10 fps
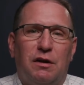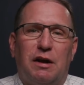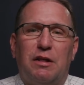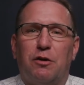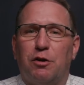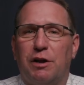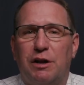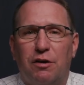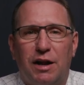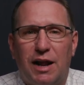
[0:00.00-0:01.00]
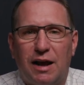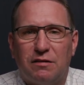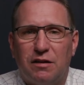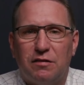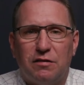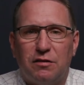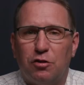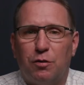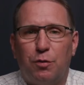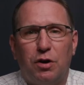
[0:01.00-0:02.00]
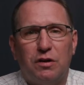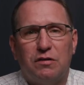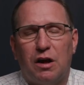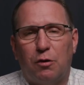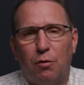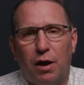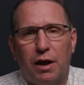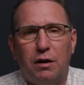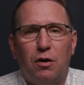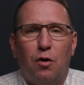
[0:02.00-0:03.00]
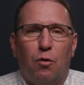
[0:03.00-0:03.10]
either your internet access community is not great